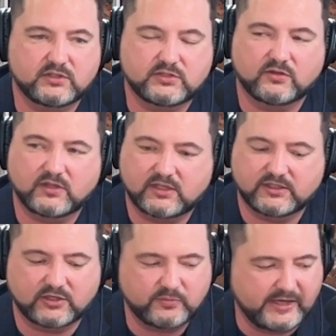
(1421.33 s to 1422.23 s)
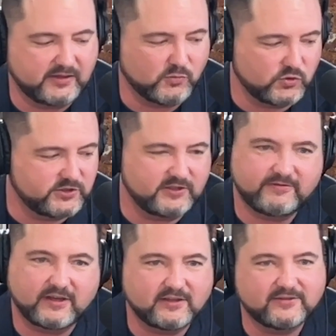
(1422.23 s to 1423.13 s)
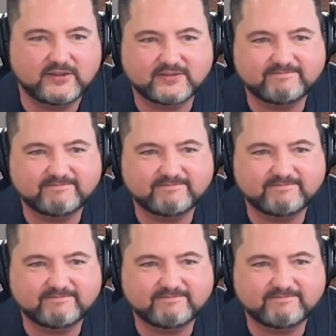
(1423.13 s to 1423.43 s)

And so they can go make more stuff out of it.